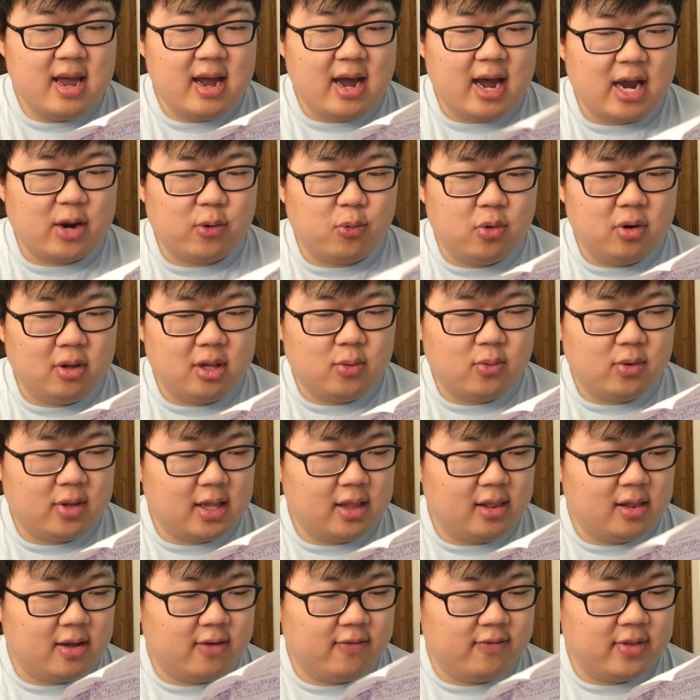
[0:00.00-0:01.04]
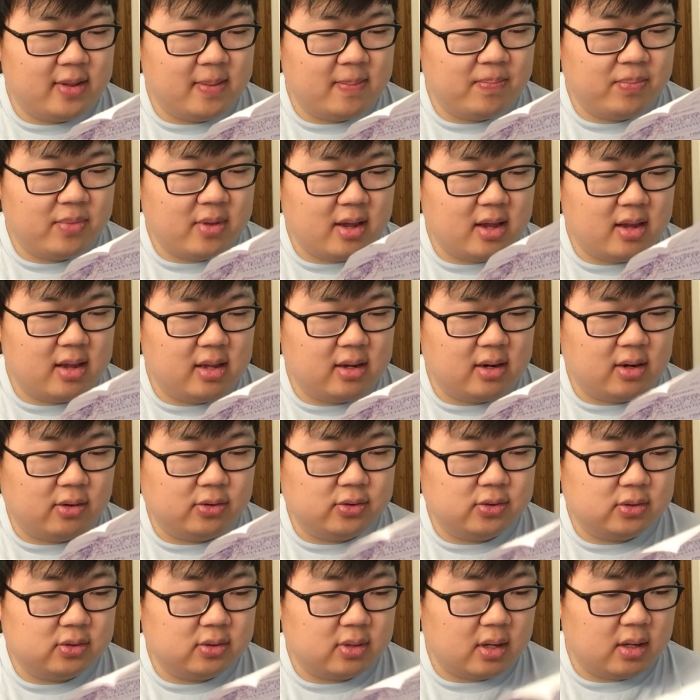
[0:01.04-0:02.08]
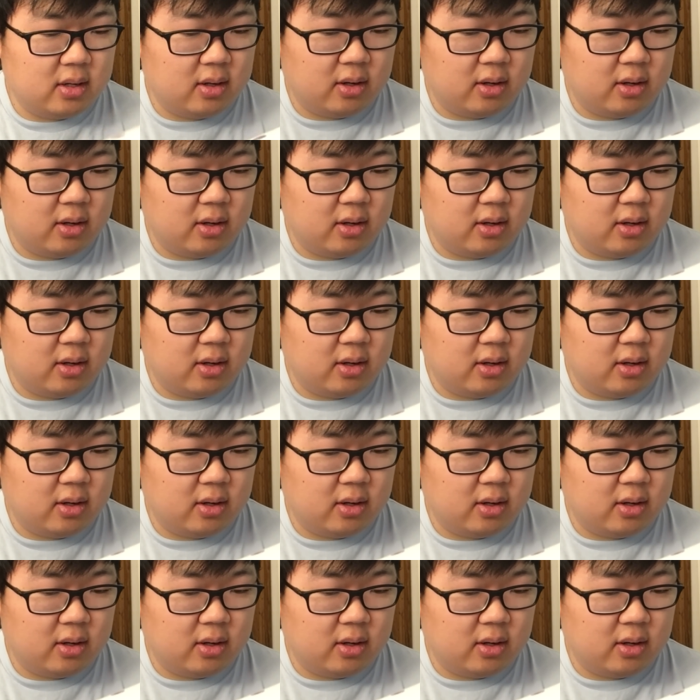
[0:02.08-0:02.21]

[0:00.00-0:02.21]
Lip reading: I really, really love them. It also,